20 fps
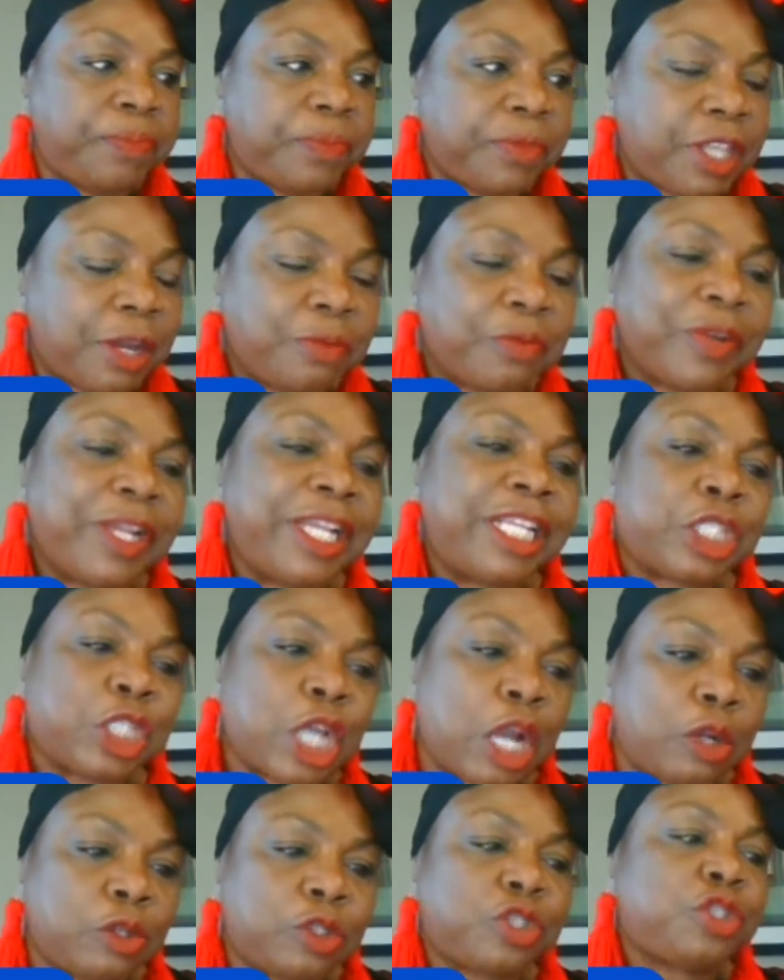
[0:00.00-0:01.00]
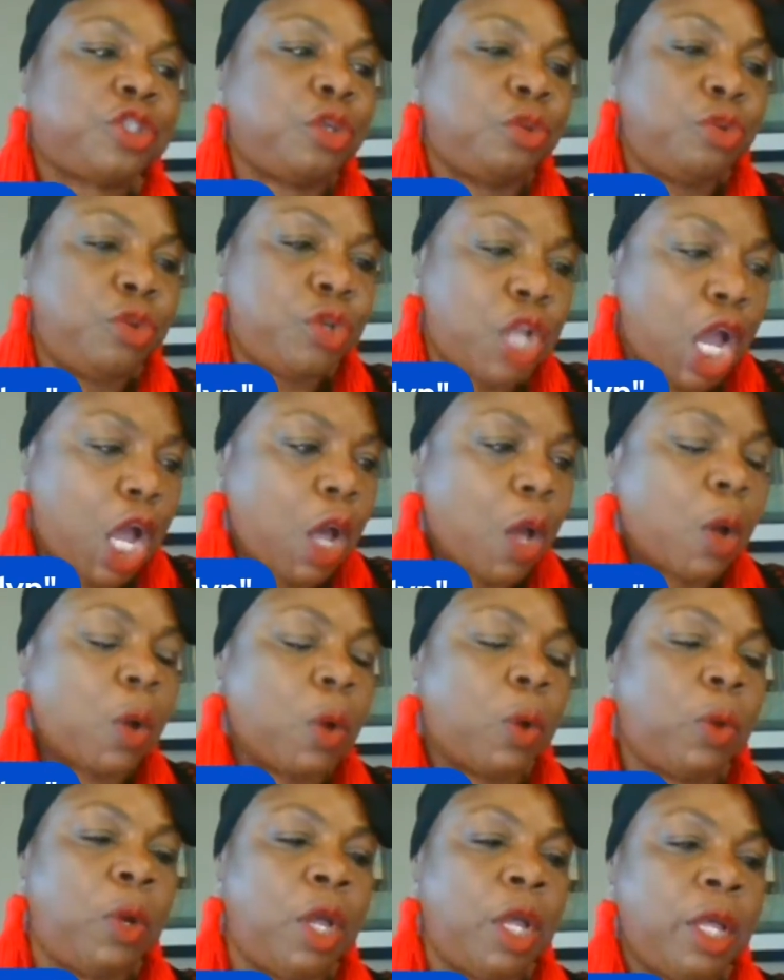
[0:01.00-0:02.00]
the research to
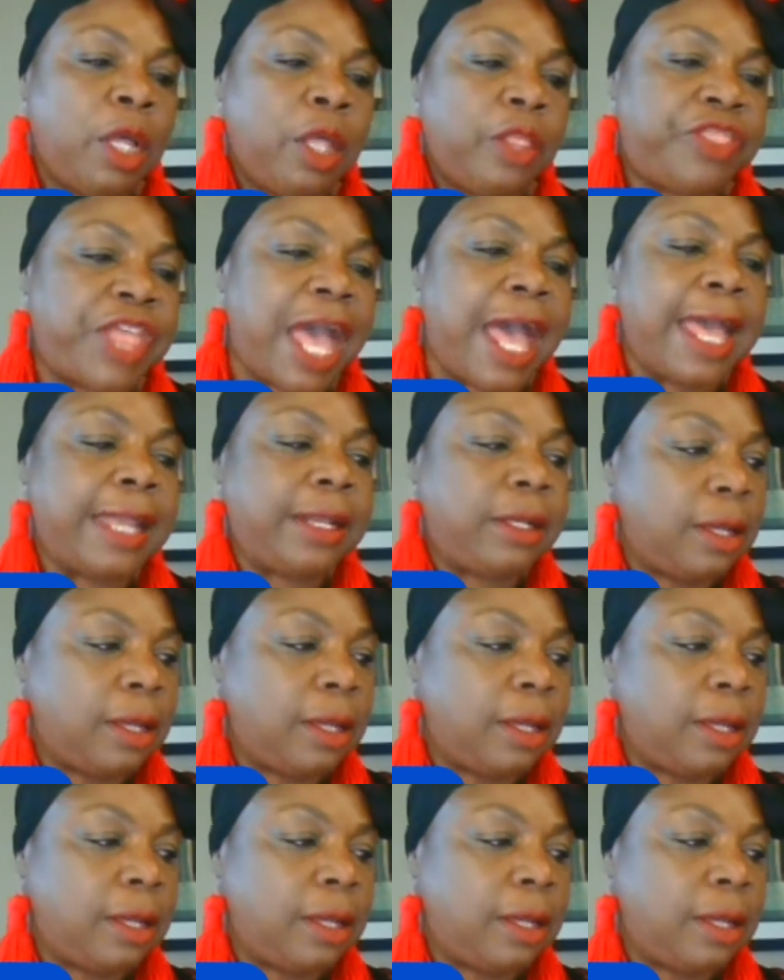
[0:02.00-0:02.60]
know that